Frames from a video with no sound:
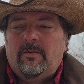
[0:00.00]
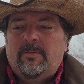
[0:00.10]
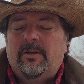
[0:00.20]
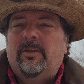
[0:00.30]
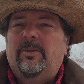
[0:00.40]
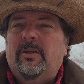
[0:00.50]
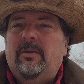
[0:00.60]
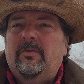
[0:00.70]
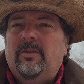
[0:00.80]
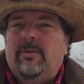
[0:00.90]

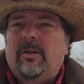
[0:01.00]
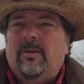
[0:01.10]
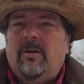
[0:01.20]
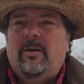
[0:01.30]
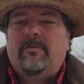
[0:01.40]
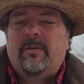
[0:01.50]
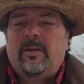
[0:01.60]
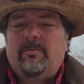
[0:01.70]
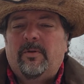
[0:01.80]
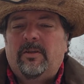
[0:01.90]
initiatives and
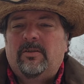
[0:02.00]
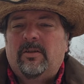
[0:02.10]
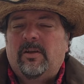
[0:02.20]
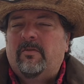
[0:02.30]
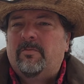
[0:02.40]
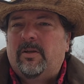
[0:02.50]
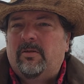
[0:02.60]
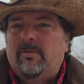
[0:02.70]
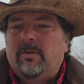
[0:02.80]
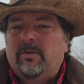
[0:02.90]
non-faith-based
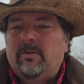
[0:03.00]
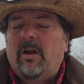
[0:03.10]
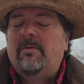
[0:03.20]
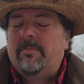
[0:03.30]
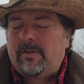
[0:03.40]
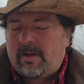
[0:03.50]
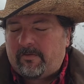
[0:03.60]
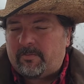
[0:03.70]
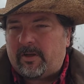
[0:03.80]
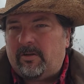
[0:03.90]

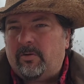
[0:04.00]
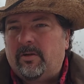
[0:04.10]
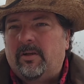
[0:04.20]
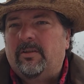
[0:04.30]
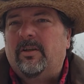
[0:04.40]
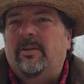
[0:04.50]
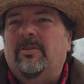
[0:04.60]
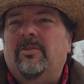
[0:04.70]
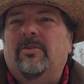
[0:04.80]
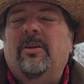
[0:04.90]
non-governmental
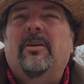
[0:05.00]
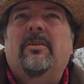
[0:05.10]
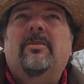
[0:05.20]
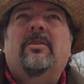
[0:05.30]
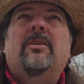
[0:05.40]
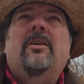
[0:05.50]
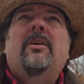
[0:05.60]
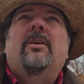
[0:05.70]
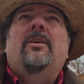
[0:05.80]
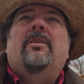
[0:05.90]
organizations, charities
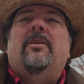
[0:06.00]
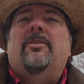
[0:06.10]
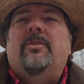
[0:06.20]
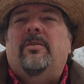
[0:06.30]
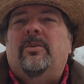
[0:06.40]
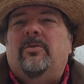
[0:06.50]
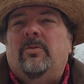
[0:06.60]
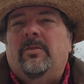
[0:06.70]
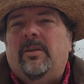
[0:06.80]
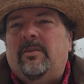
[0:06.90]
that do these
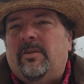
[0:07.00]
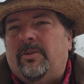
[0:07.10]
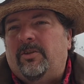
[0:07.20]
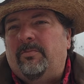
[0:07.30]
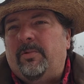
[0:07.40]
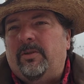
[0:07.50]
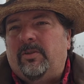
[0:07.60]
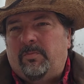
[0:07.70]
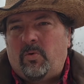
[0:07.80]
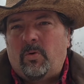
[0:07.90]
sort of things. They should be
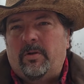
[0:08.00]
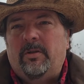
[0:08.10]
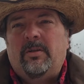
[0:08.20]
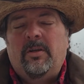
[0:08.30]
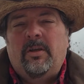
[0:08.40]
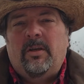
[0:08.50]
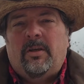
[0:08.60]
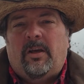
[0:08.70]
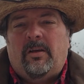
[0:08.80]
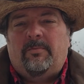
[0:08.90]
supported.
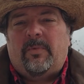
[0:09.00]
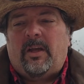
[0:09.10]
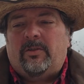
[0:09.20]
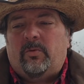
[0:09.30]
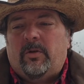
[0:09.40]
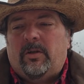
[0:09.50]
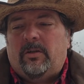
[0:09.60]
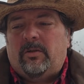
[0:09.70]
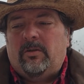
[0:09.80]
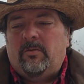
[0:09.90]
That's
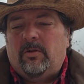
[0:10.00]
where